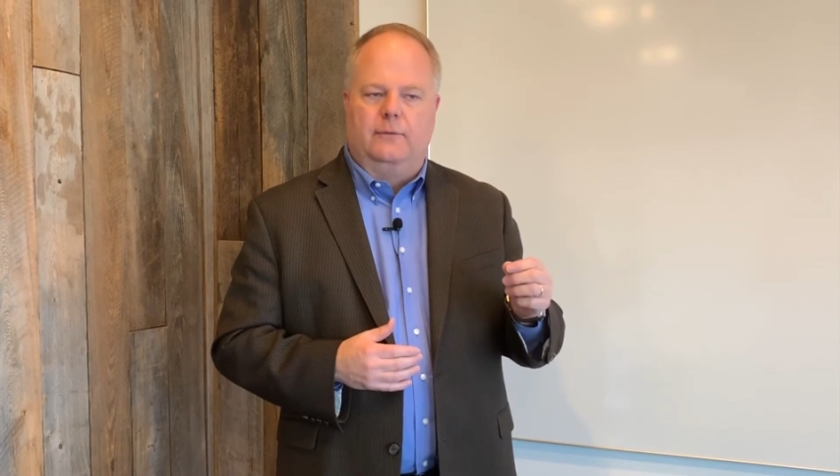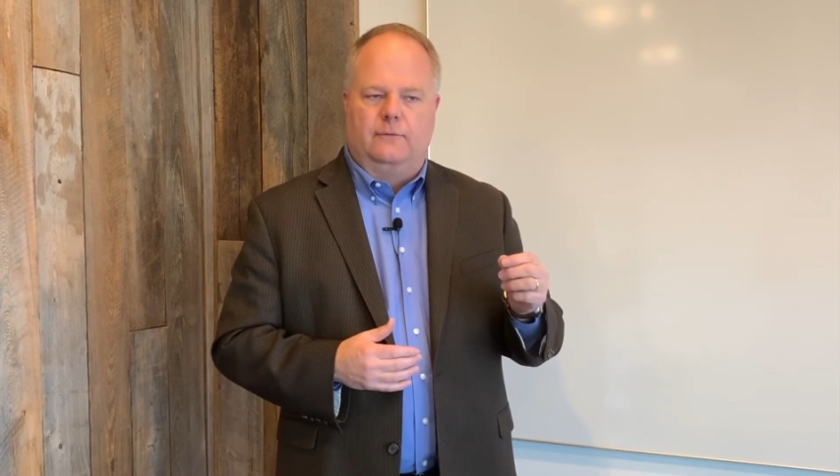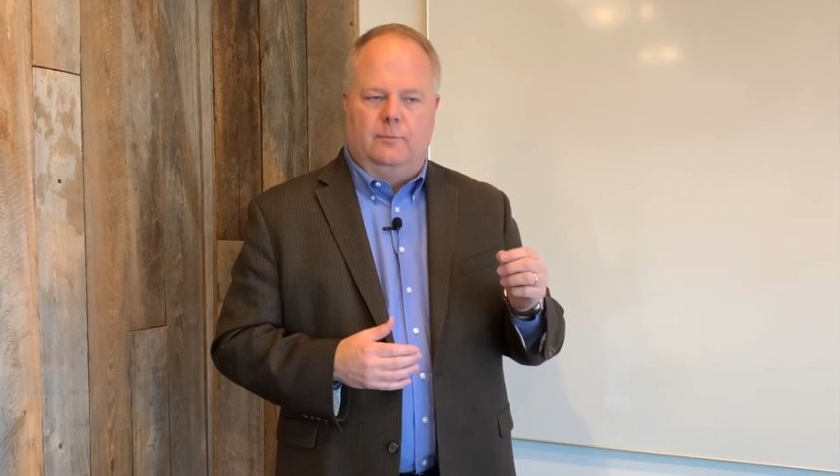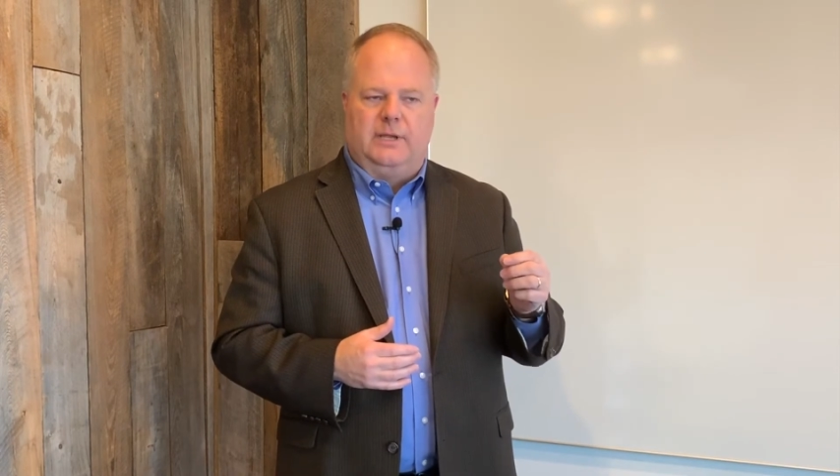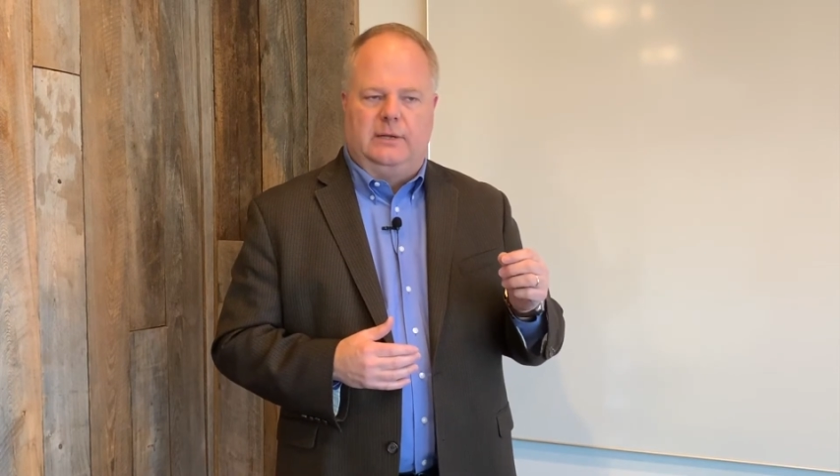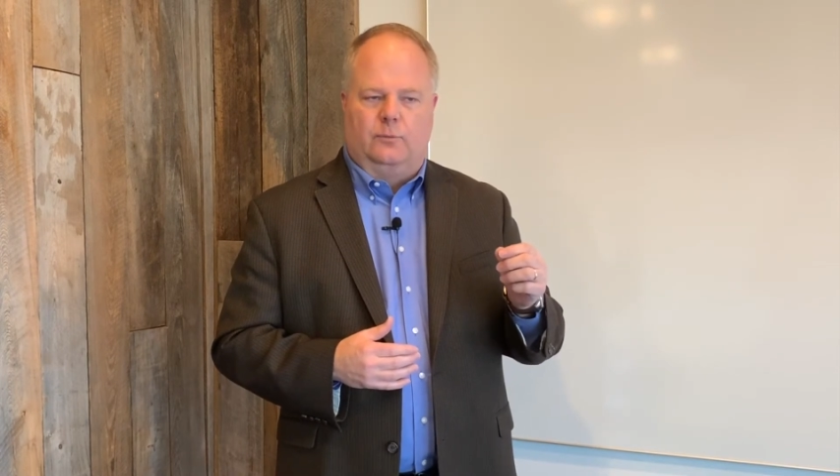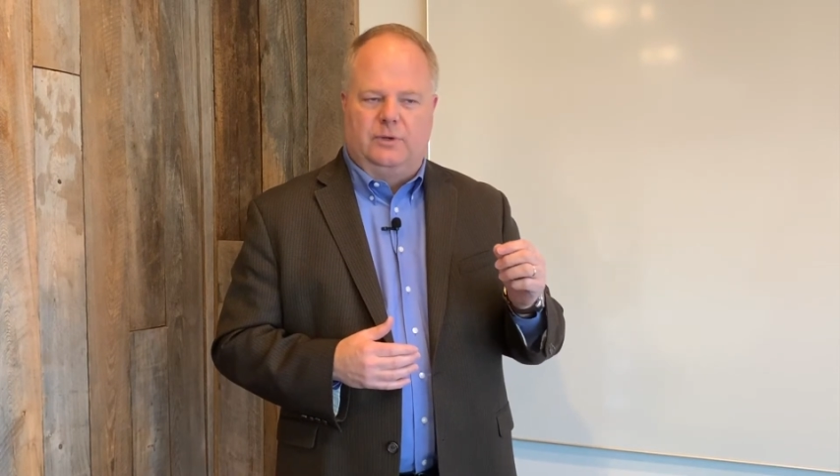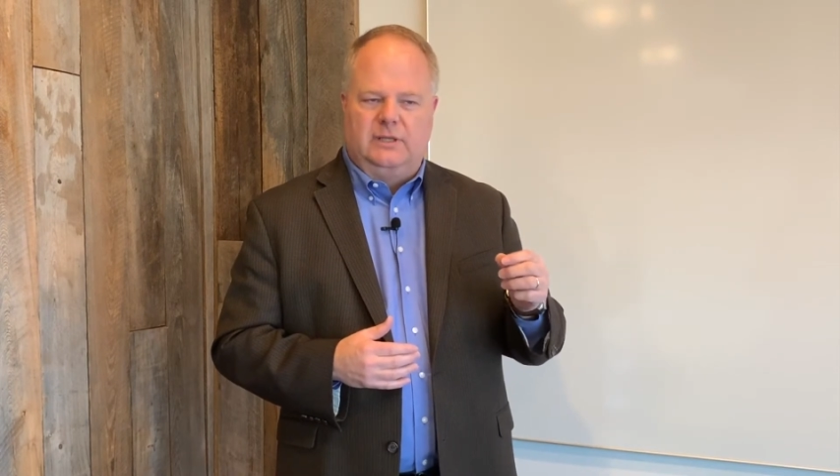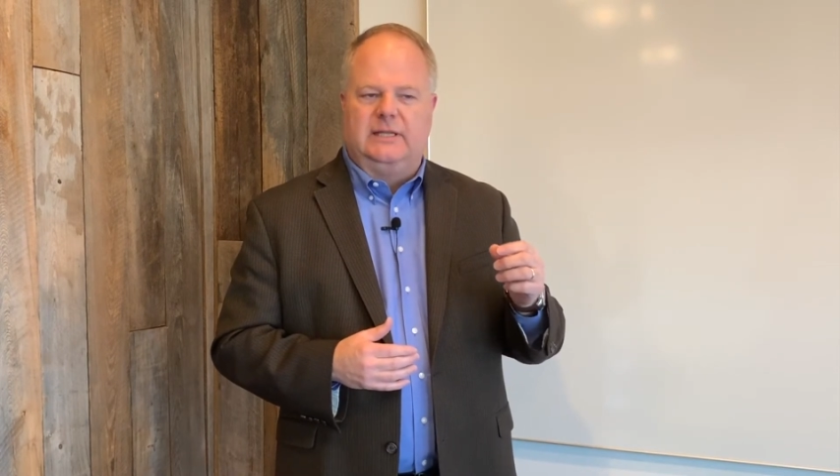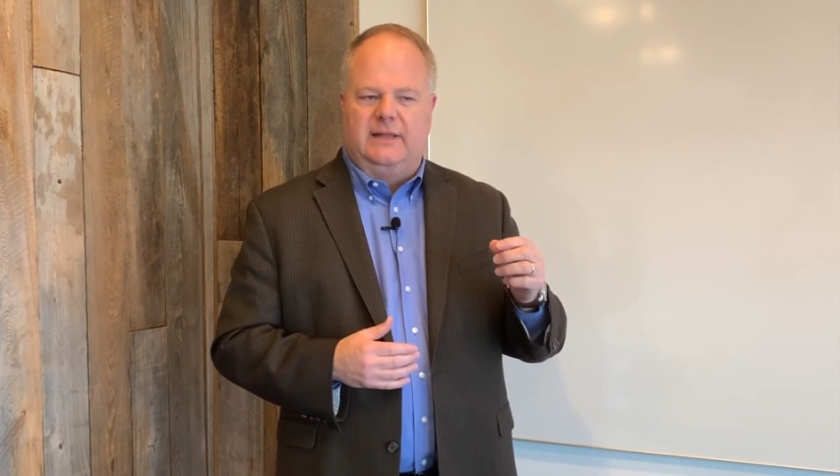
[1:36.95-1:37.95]
for me to
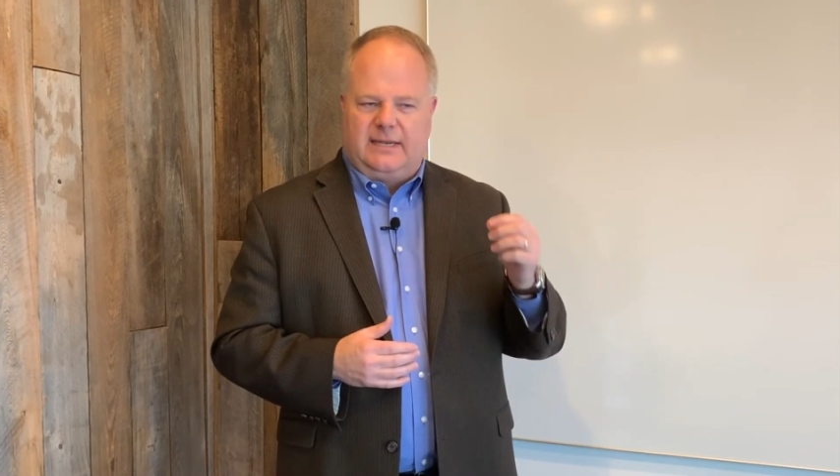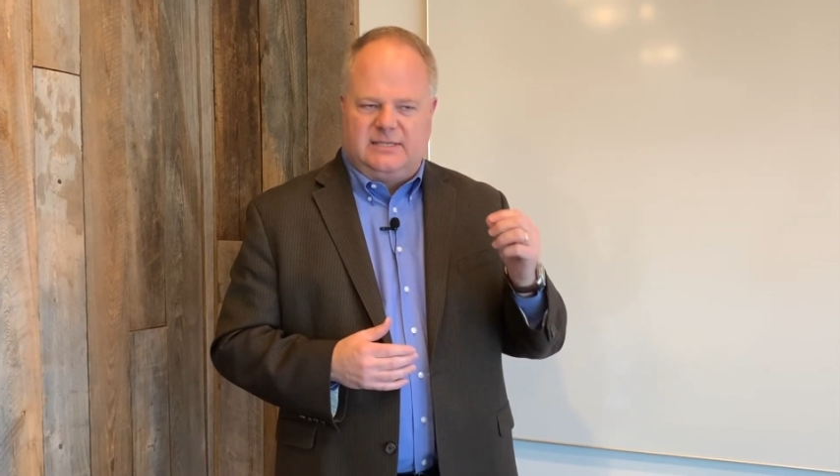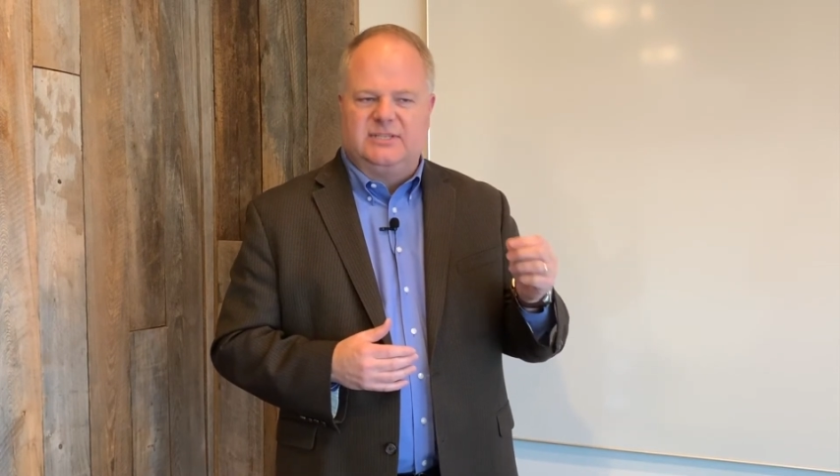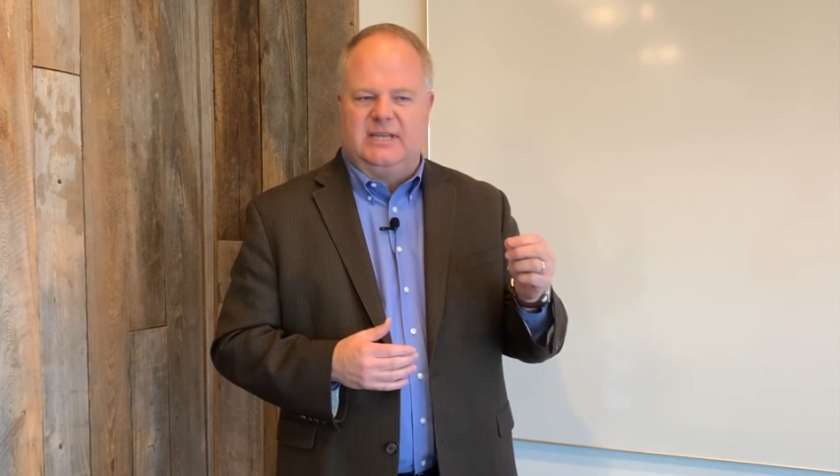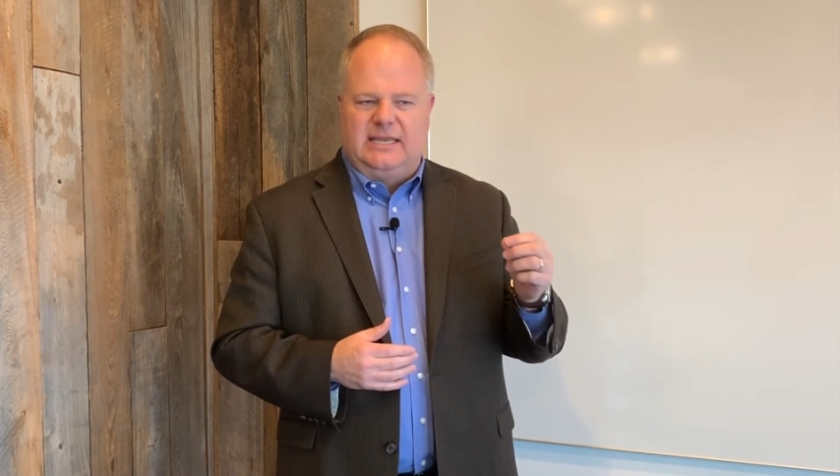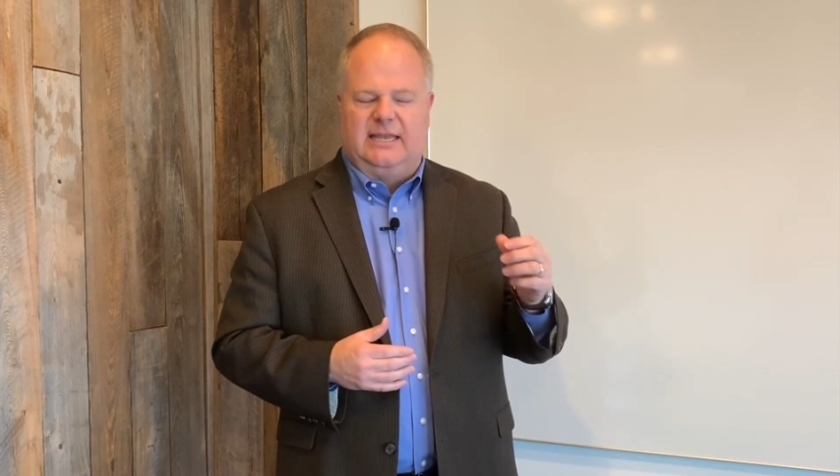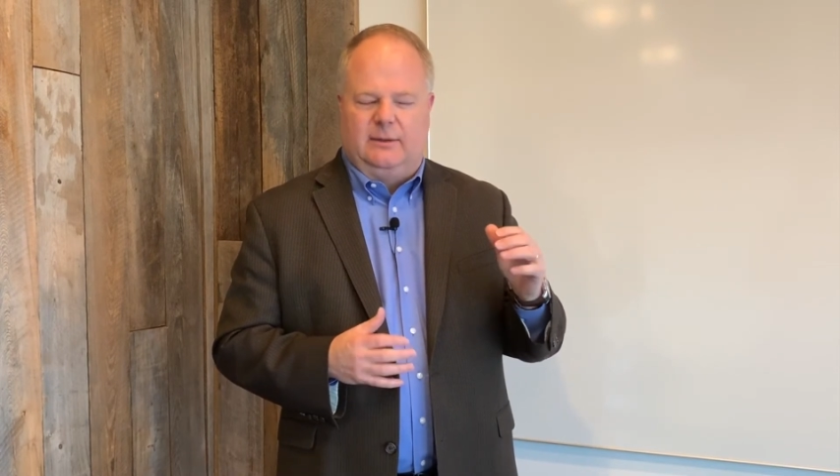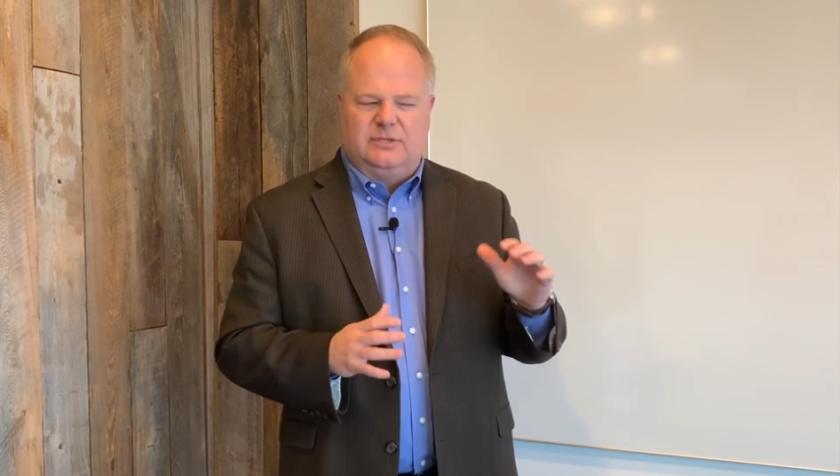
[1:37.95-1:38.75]
really let it sink in.